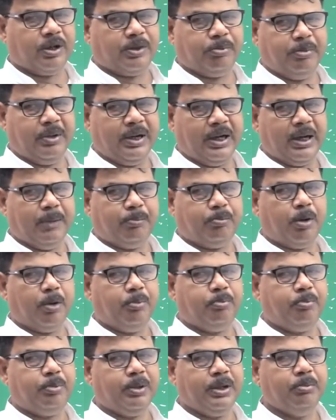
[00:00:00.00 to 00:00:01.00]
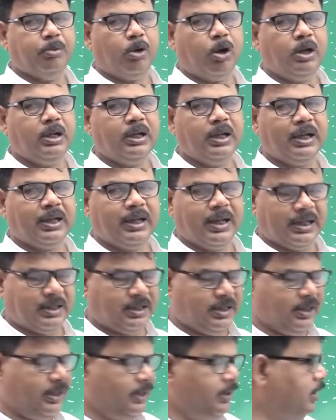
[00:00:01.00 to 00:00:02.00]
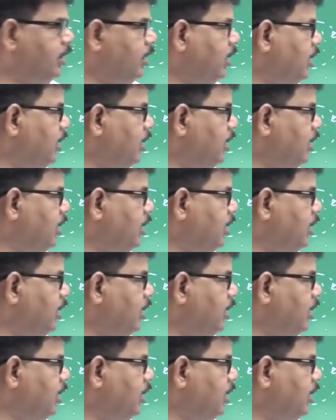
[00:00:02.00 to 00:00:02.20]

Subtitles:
made up of primordial gases,